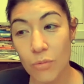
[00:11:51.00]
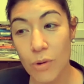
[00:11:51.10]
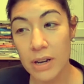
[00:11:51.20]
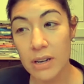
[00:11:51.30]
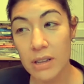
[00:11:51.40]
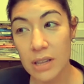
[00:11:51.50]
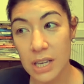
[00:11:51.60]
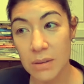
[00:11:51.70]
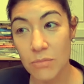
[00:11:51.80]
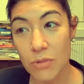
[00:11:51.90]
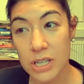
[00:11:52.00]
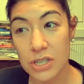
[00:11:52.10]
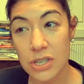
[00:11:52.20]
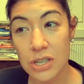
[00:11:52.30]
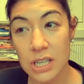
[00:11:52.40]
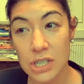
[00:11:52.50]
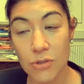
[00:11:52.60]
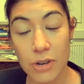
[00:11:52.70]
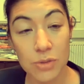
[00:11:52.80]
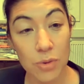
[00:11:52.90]
One theme which
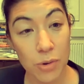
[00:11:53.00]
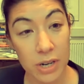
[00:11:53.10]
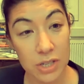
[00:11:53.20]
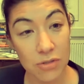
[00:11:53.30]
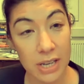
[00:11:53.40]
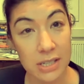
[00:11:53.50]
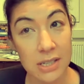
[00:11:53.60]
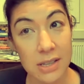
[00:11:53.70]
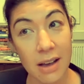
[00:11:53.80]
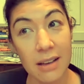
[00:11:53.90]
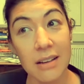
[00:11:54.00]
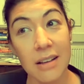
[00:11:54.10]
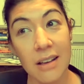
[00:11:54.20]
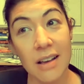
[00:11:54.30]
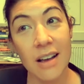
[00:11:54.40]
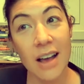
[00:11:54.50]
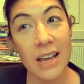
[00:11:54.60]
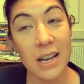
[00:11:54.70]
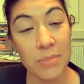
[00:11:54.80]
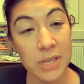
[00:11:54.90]
historians would want to stress is that
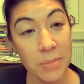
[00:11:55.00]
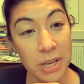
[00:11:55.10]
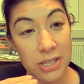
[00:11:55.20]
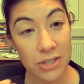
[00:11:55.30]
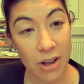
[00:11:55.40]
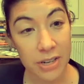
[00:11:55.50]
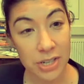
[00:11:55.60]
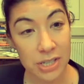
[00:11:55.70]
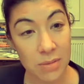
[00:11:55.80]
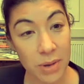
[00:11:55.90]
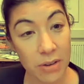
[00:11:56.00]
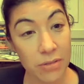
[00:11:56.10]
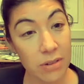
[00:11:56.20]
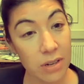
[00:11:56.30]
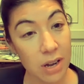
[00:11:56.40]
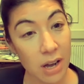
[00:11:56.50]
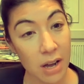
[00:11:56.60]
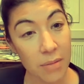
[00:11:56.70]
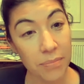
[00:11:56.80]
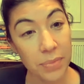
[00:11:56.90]
an epidemic is not just about
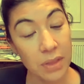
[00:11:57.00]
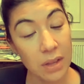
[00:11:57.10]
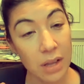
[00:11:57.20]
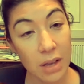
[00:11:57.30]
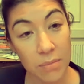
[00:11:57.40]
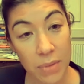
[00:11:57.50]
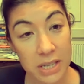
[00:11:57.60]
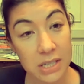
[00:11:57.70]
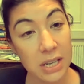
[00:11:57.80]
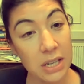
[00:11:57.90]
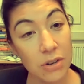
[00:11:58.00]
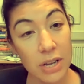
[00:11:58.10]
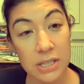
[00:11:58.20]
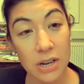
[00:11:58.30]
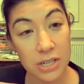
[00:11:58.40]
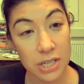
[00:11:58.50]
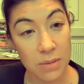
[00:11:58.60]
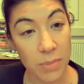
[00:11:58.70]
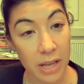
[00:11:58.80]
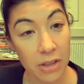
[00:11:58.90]
medicine, it's not
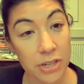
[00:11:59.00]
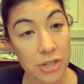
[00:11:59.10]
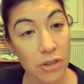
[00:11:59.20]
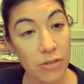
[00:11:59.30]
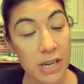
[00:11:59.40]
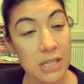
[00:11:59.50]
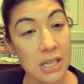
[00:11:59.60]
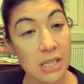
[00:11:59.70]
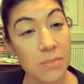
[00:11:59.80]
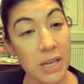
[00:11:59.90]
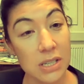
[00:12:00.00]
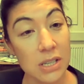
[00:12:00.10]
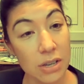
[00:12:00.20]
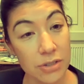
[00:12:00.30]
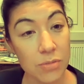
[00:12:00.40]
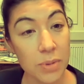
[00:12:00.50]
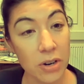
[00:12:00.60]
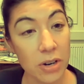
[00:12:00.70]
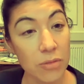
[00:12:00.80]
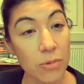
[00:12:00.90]
just a biological crisis, because it's also a
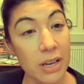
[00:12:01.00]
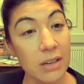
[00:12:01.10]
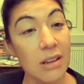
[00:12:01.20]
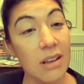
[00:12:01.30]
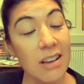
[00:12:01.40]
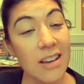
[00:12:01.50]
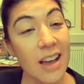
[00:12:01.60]
period when